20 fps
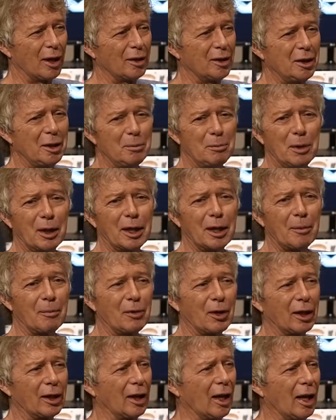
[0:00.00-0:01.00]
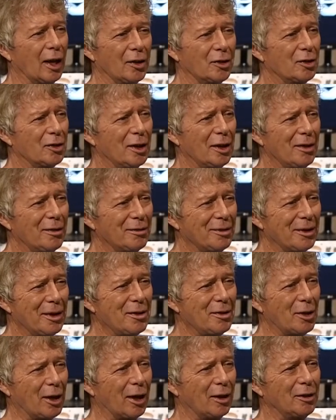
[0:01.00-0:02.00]
and he'd pick up the clients and it,
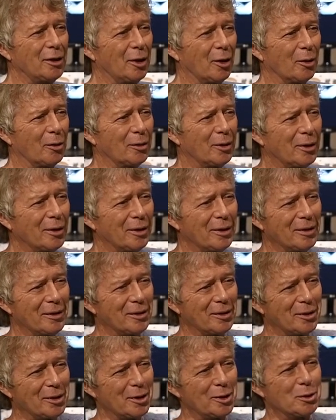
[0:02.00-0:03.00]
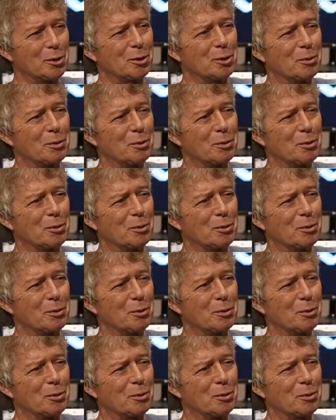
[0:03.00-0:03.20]
they thought you know this mm-hmm.